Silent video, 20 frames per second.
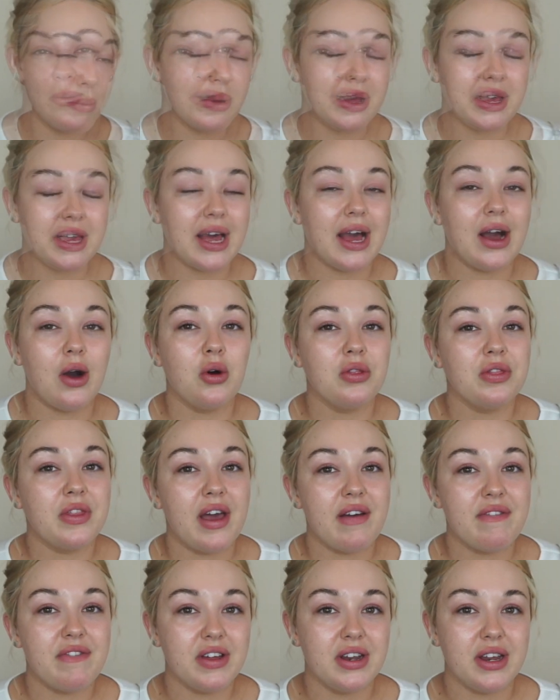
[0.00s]
But yeah, on
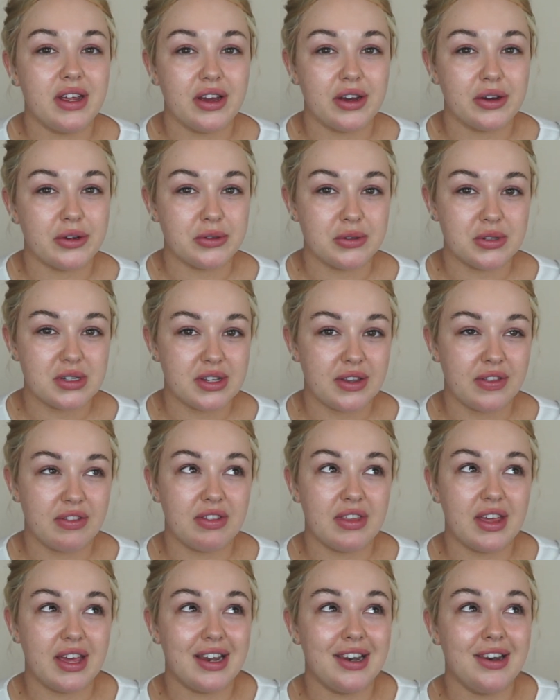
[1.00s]
their videos
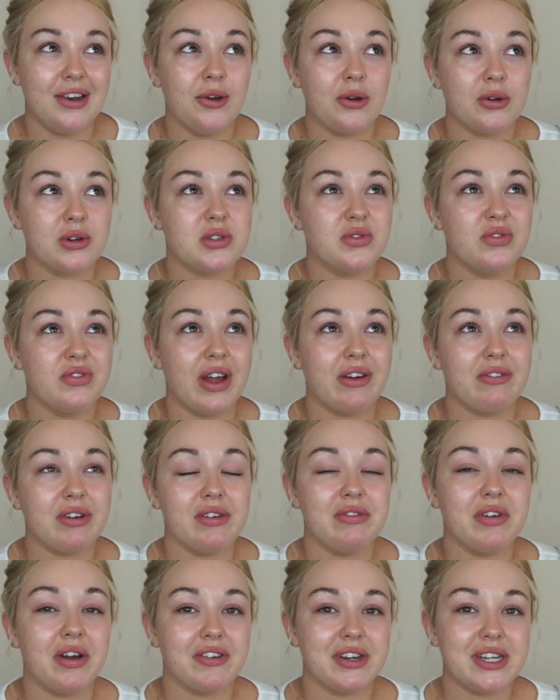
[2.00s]
it looks
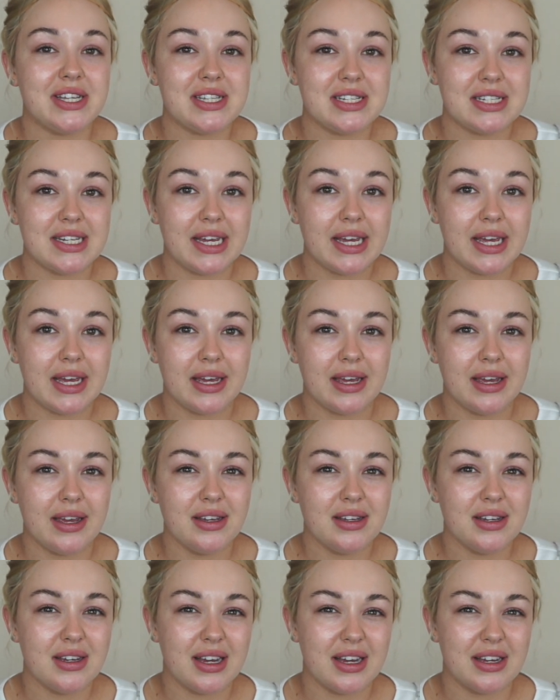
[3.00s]
very, very
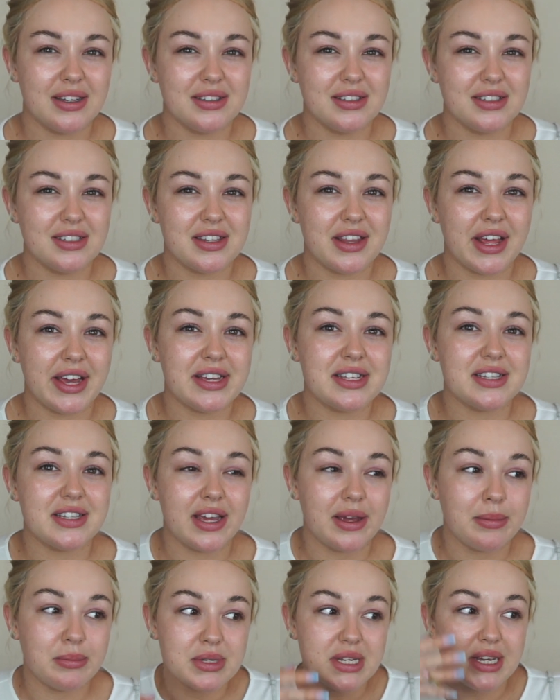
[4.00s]
sticky and they
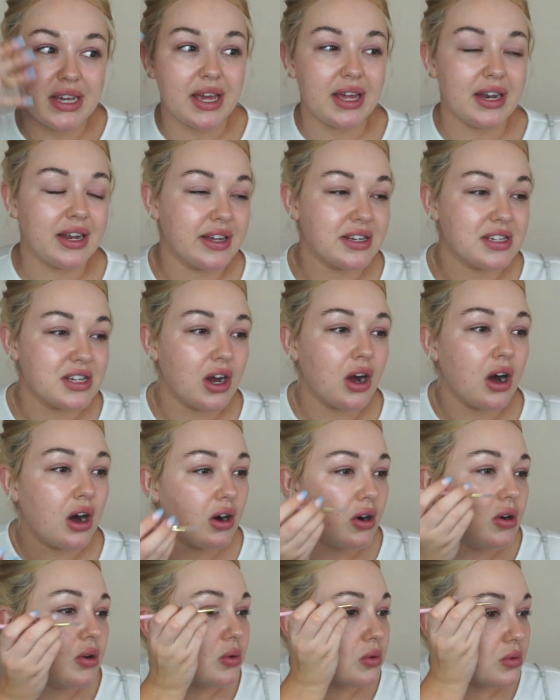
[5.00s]
seem to get it to
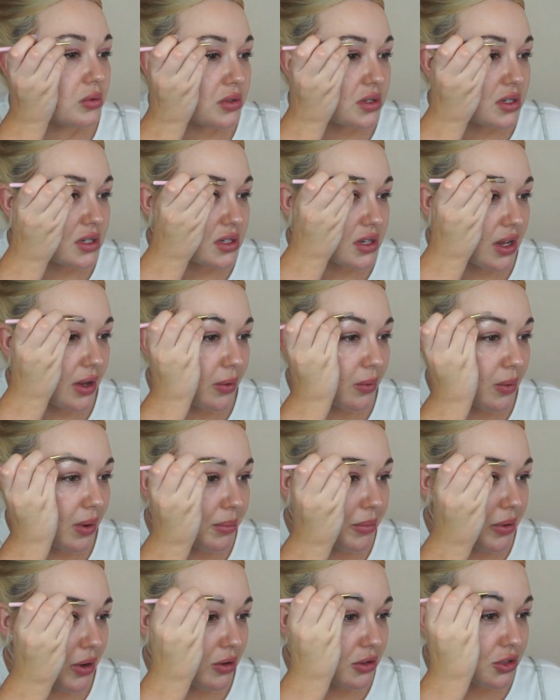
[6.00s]
hold, so
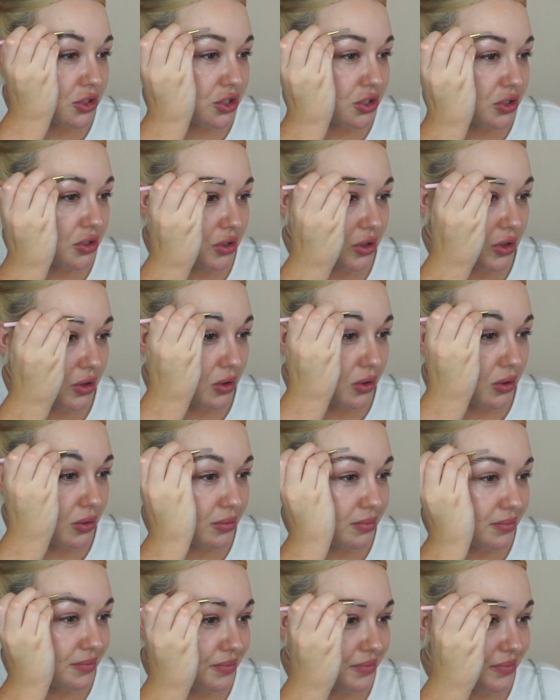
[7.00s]
I'm not sure,
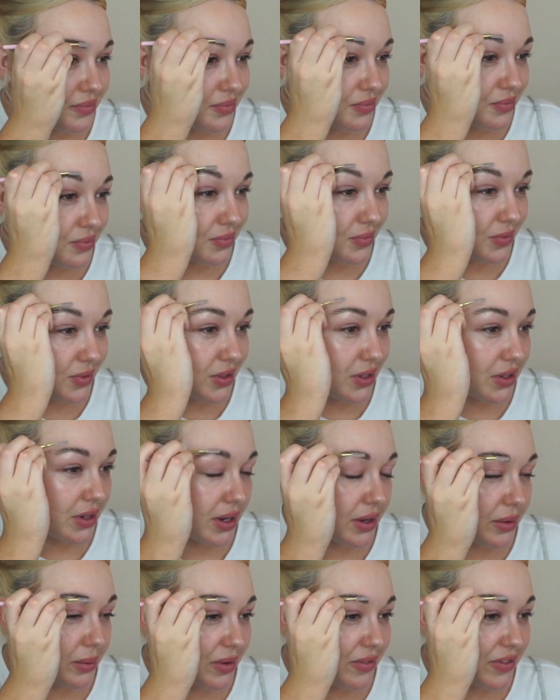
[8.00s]
you
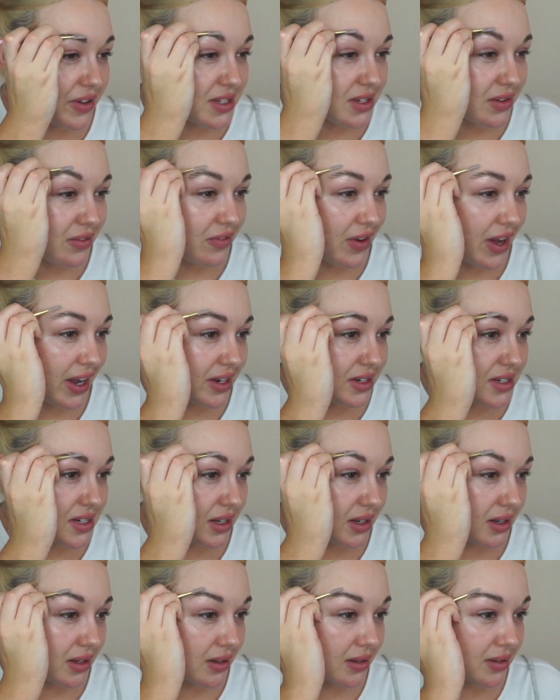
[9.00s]
know, if it's a
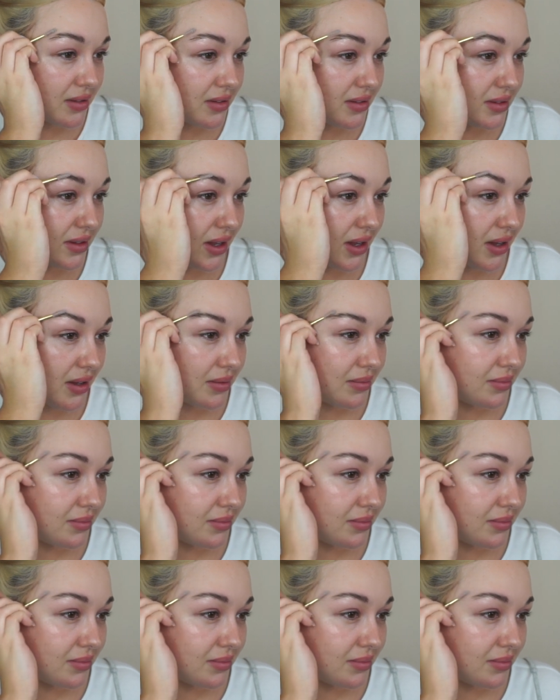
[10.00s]
factor, that